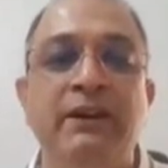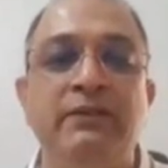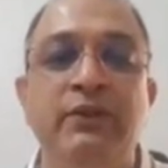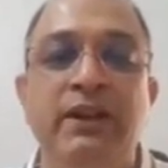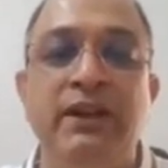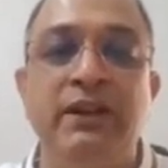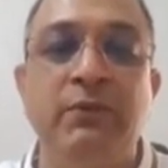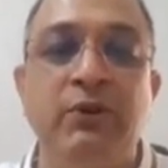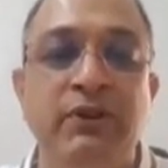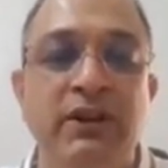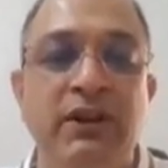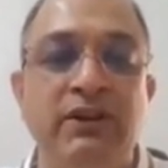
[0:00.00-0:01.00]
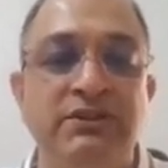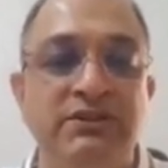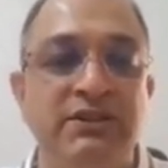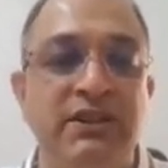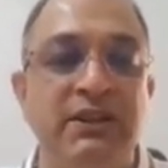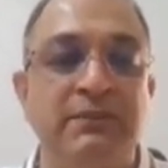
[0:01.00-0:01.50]
today in about an hour's
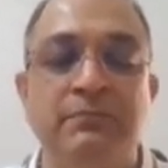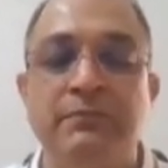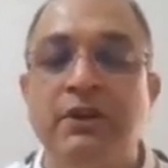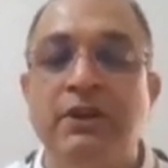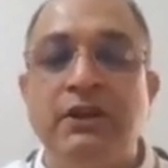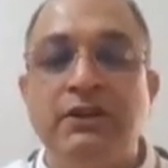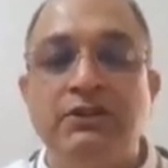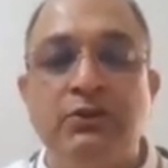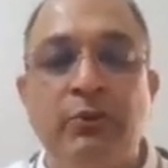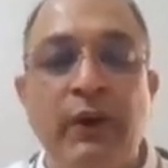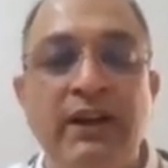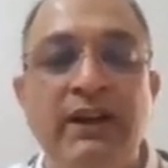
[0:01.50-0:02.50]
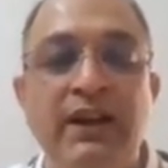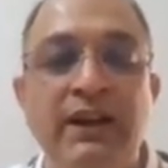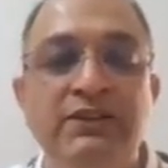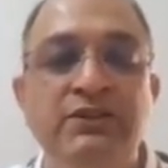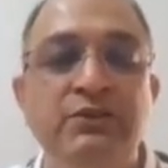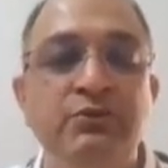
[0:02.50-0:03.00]
time. So why did I
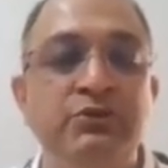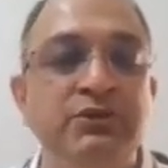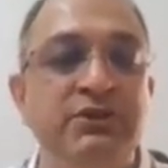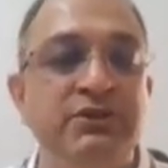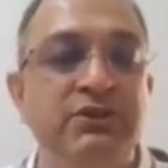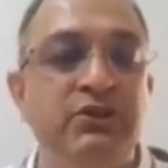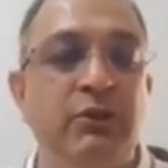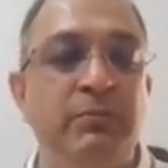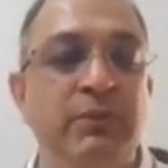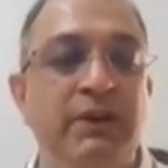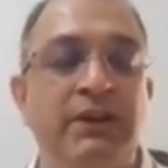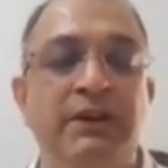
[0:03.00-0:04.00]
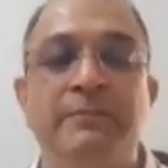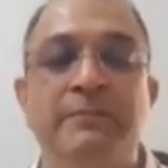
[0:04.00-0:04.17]
choose this topic?